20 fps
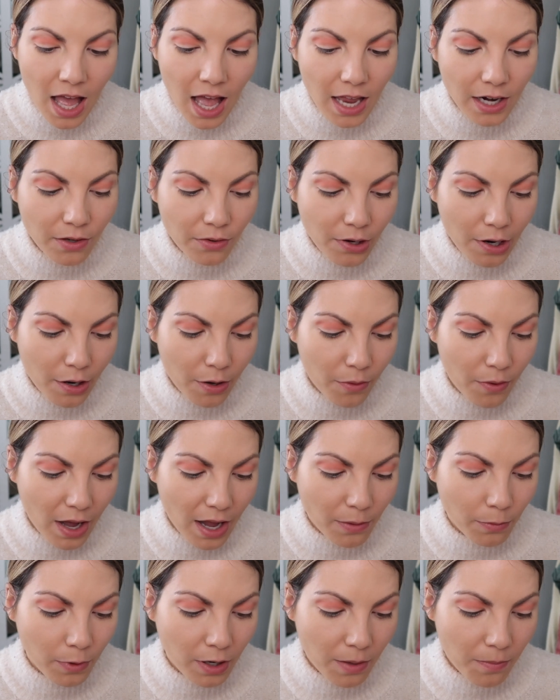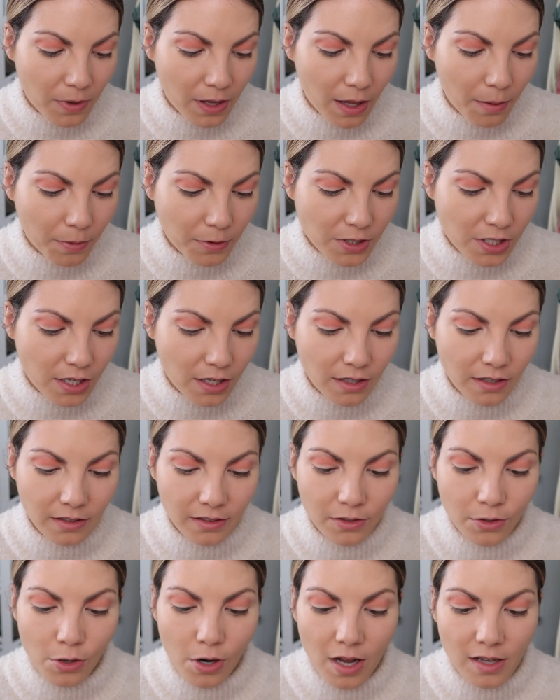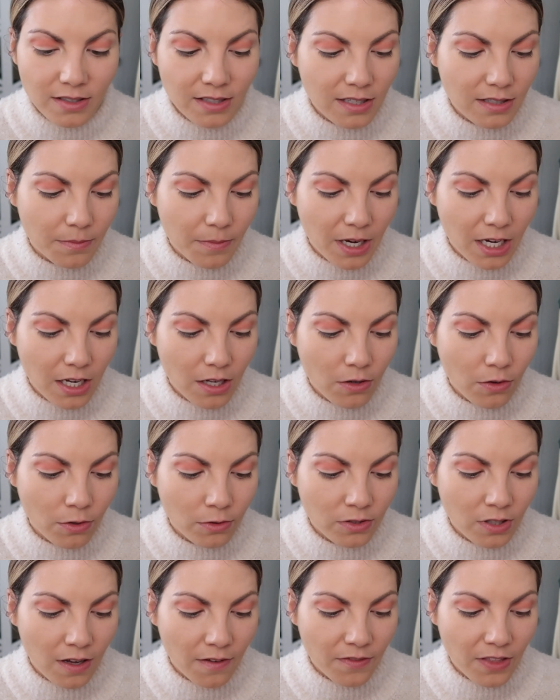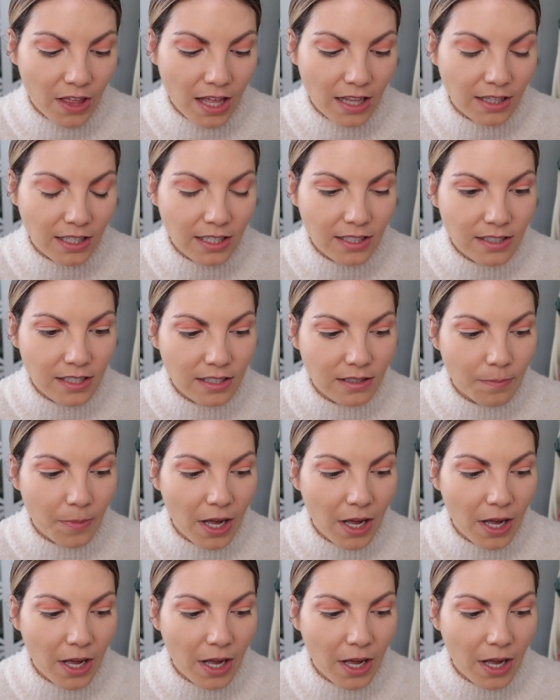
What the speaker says: I don't know, I want to be able to cross as many goals off that list as